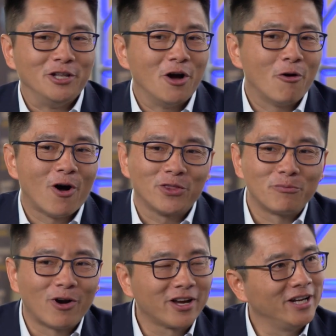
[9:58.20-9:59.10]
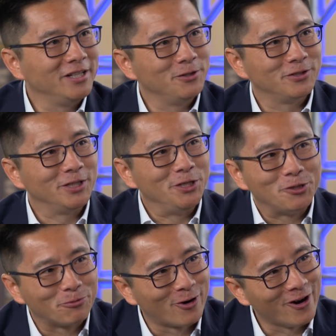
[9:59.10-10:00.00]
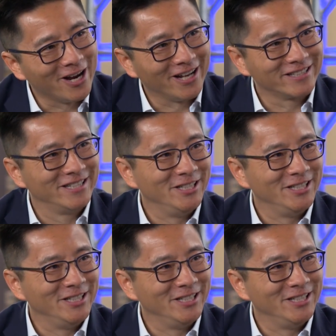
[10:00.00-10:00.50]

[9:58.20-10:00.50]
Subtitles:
no other market is using tissue products,